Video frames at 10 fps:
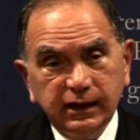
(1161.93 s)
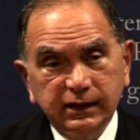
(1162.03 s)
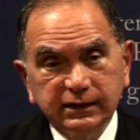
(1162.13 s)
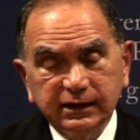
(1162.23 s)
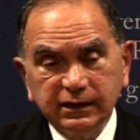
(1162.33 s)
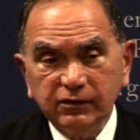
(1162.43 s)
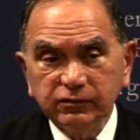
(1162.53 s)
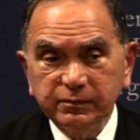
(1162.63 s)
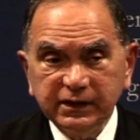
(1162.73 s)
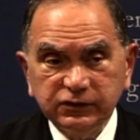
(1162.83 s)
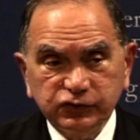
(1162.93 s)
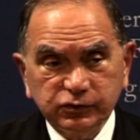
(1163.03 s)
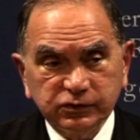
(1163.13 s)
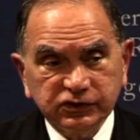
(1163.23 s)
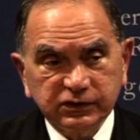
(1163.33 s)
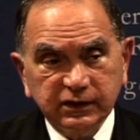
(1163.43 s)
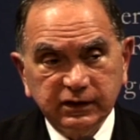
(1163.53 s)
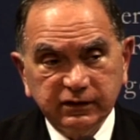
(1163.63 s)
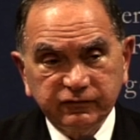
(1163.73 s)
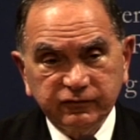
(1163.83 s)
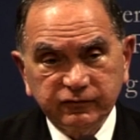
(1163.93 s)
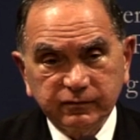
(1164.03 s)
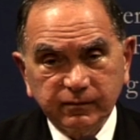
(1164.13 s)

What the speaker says: it cannot remain Jewish if